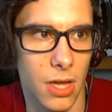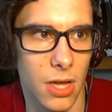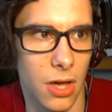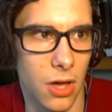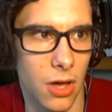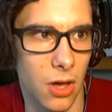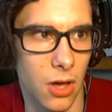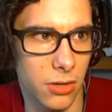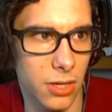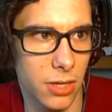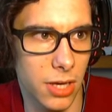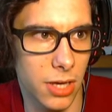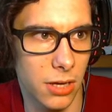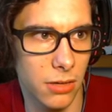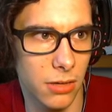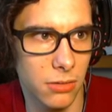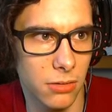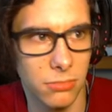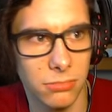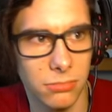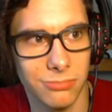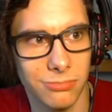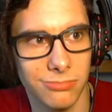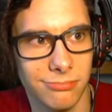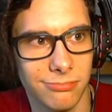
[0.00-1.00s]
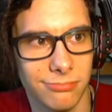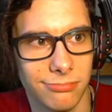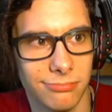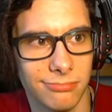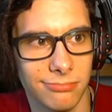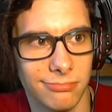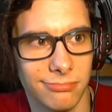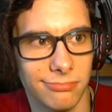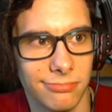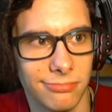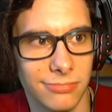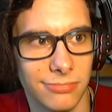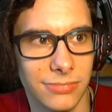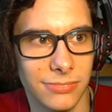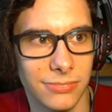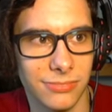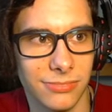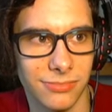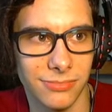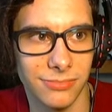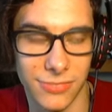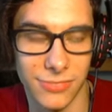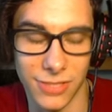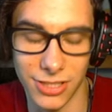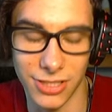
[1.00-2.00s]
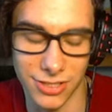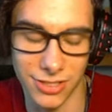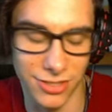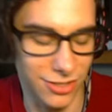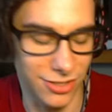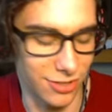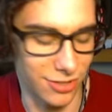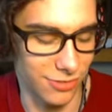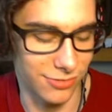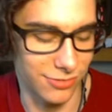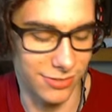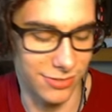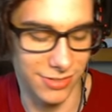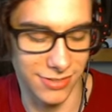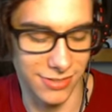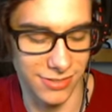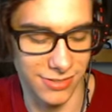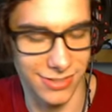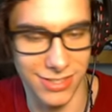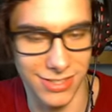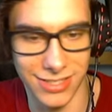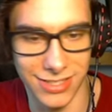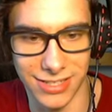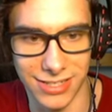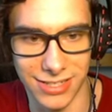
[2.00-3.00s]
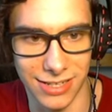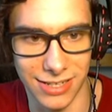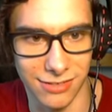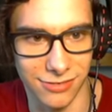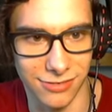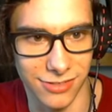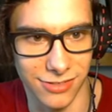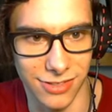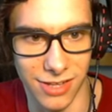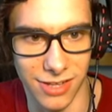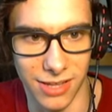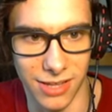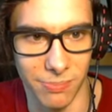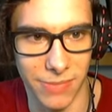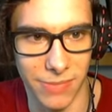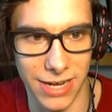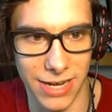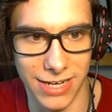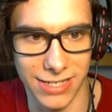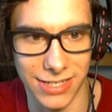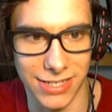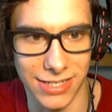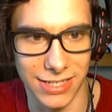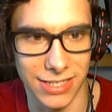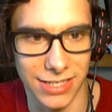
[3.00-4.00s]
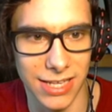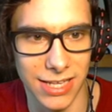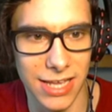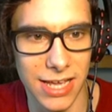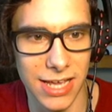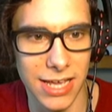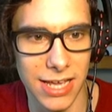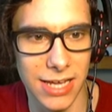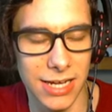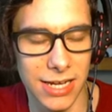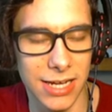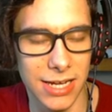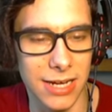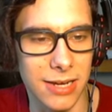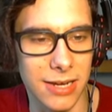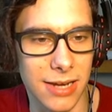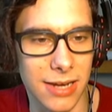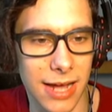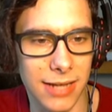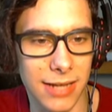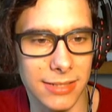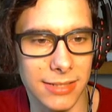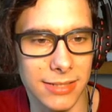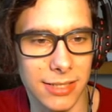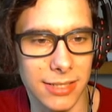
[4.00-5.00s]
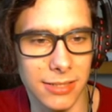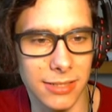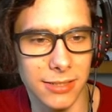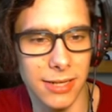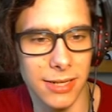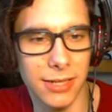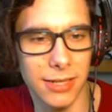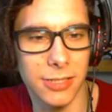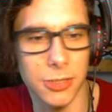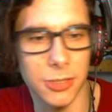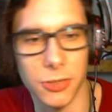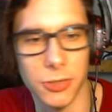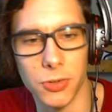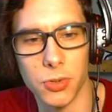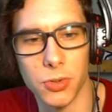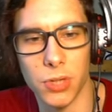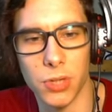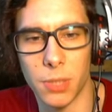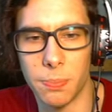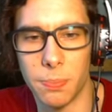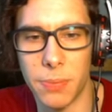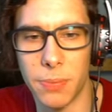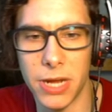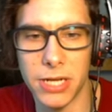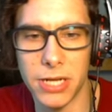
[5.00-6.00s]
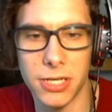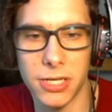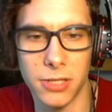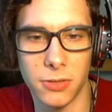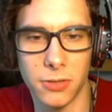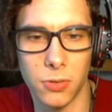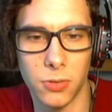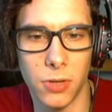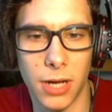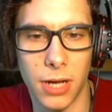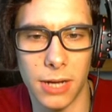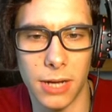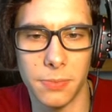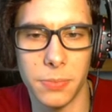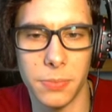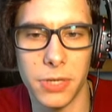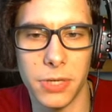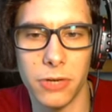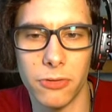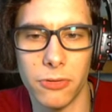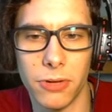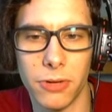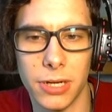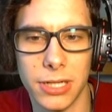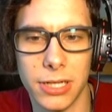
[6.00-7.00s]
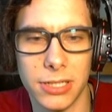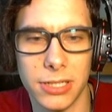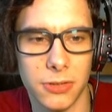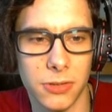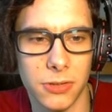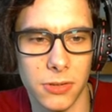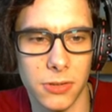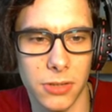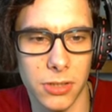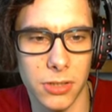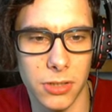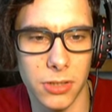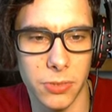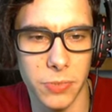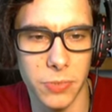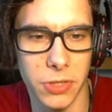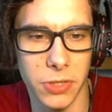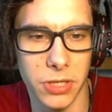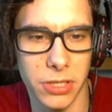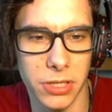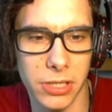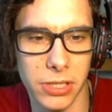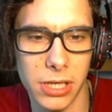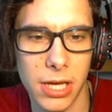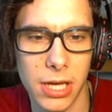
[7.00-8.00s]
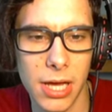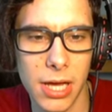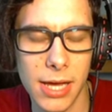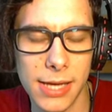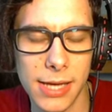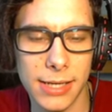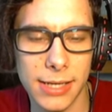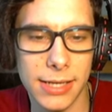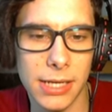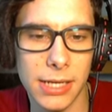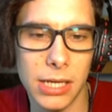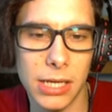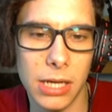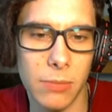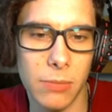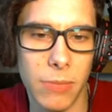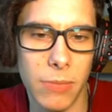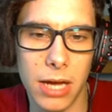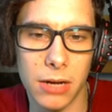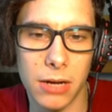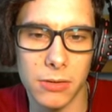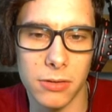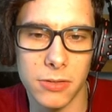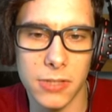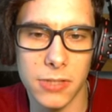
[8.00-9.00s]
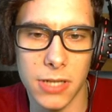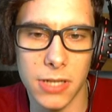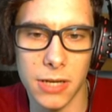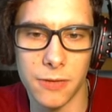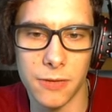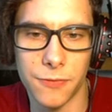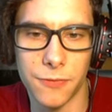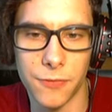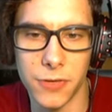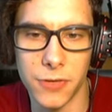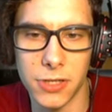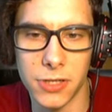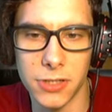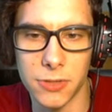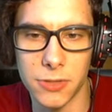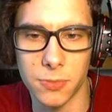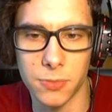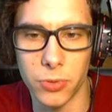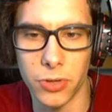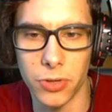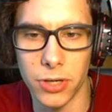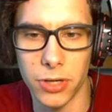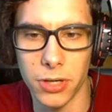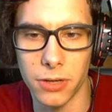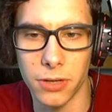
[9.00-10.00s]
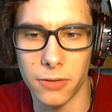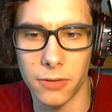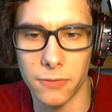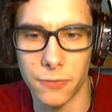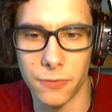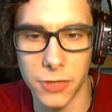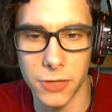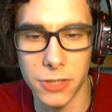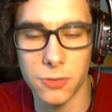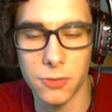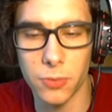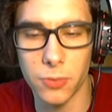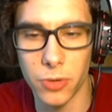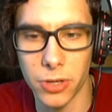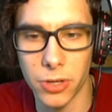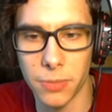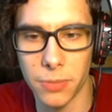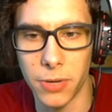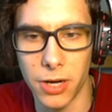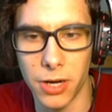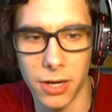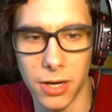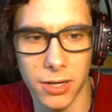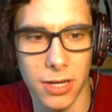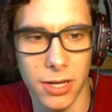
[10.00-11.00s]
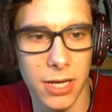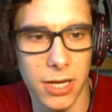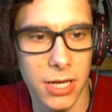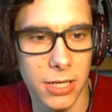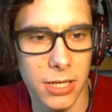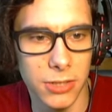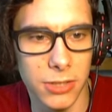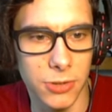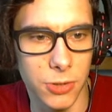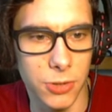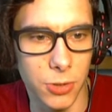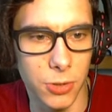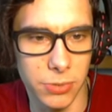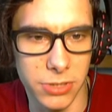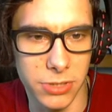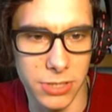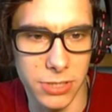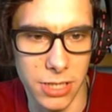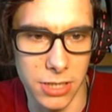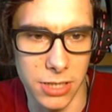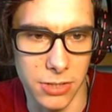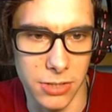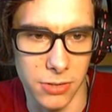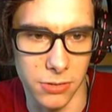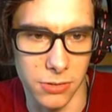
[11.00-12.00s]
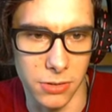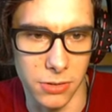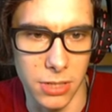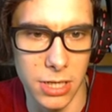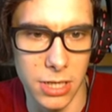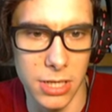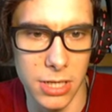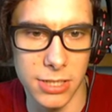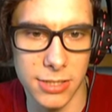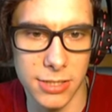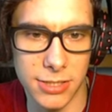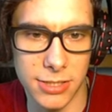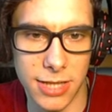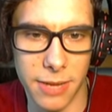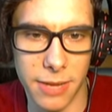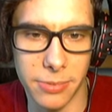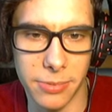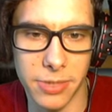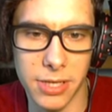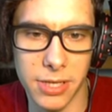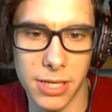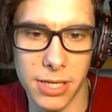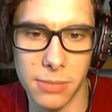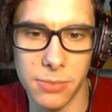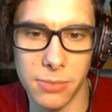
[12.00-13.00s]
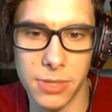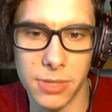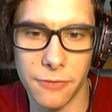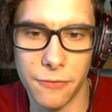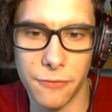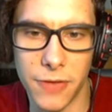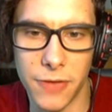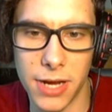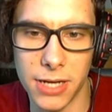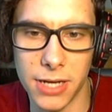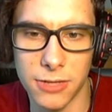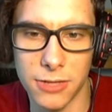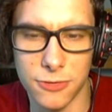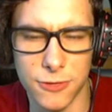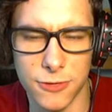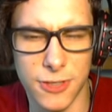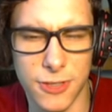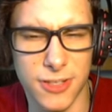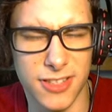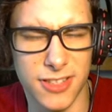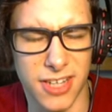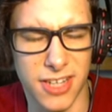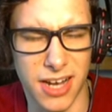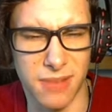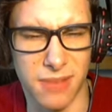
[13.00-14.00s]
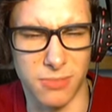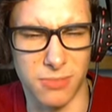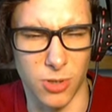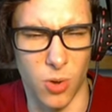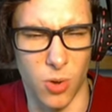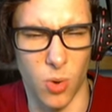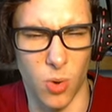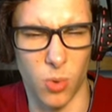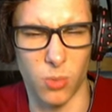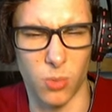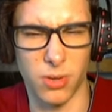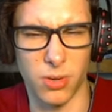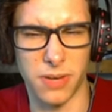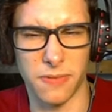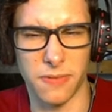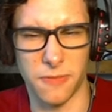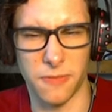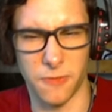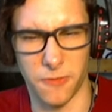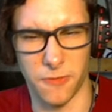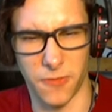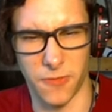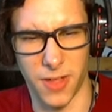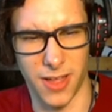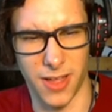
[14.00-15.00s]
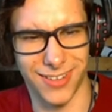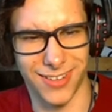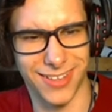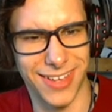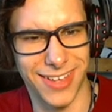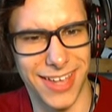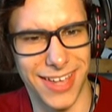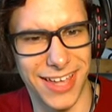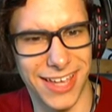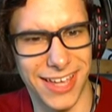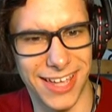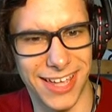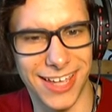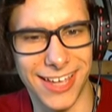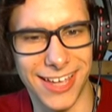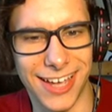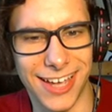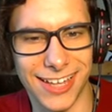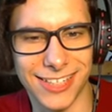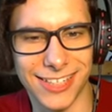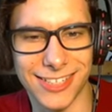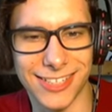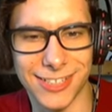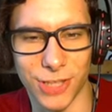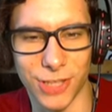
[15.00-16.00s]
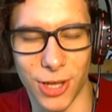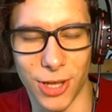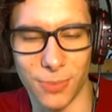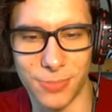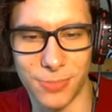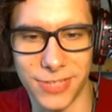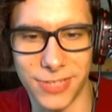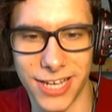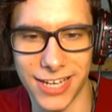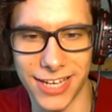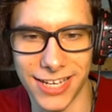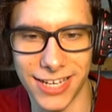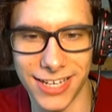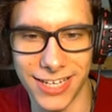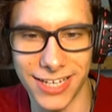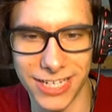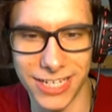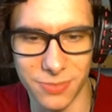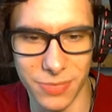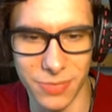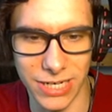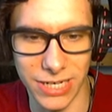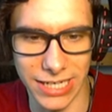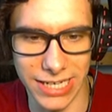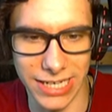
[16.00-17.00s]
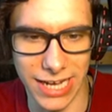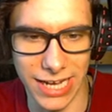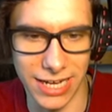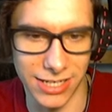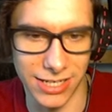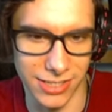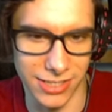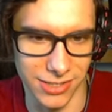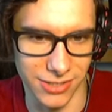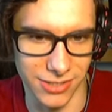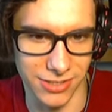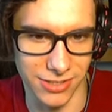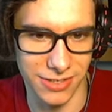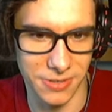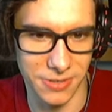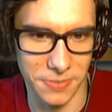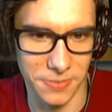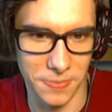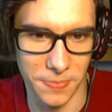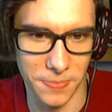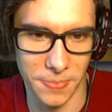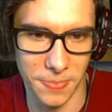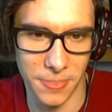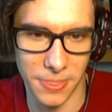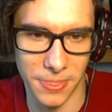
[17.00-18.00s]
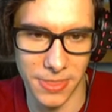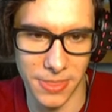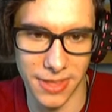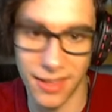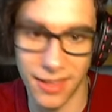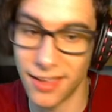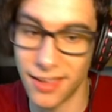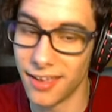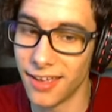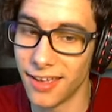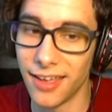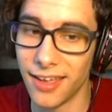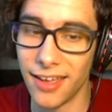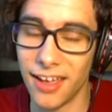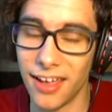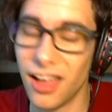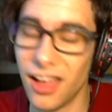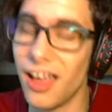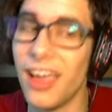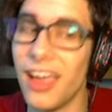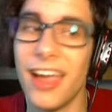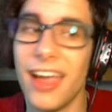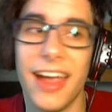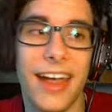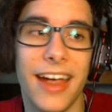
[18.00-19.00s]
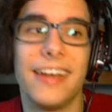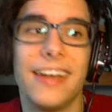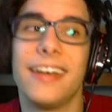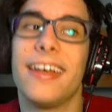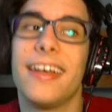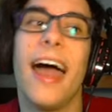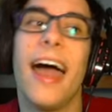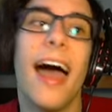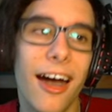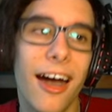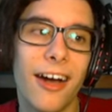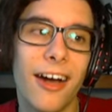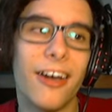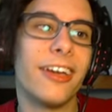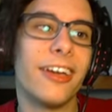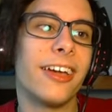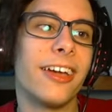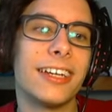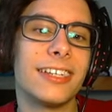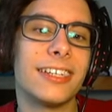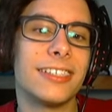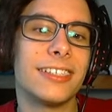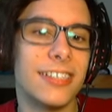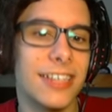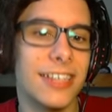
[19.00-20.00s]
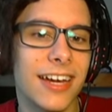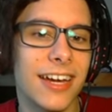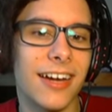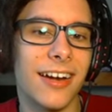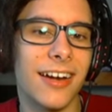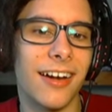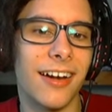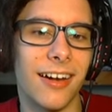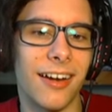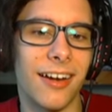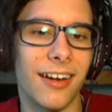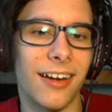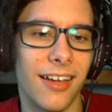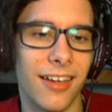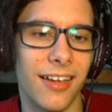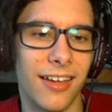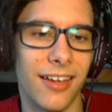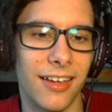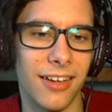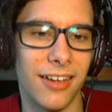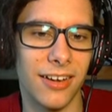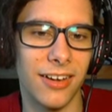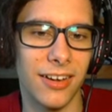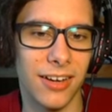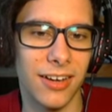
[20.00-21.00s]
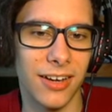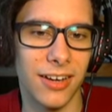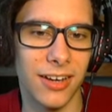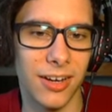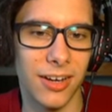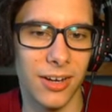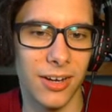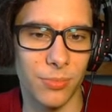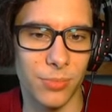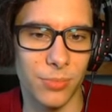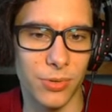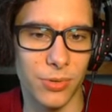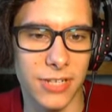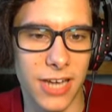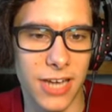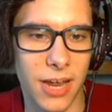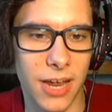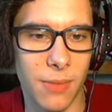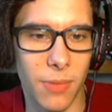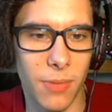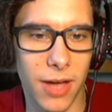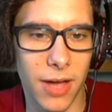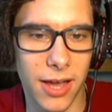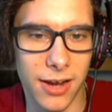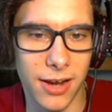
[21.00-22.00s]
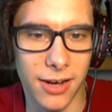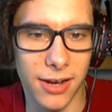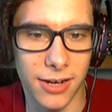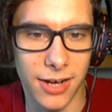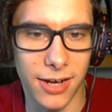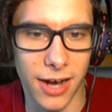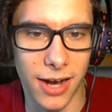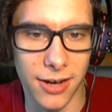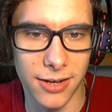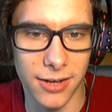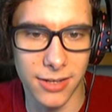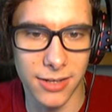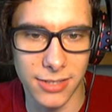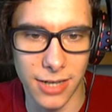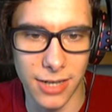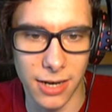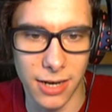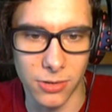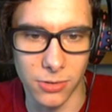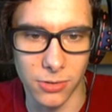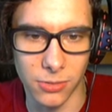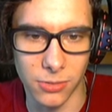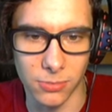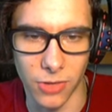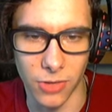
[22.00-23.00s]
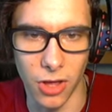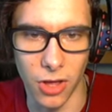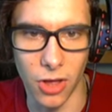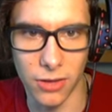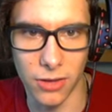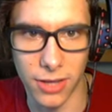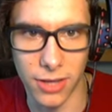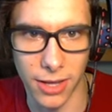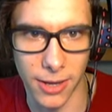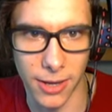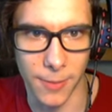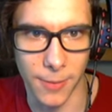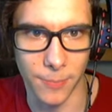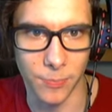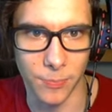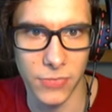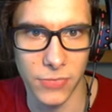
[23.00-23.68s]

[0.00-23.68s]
Okay. This sounds this sounds amazing. In 1992, a patient who had been released into the community killed a man outside Finsbury, Finsbury Park tube station, stabbing him in the face three times. Holy fuck. He had stopped taking his medication. And now he is here. Presented by Arcadia Asylum. Okay.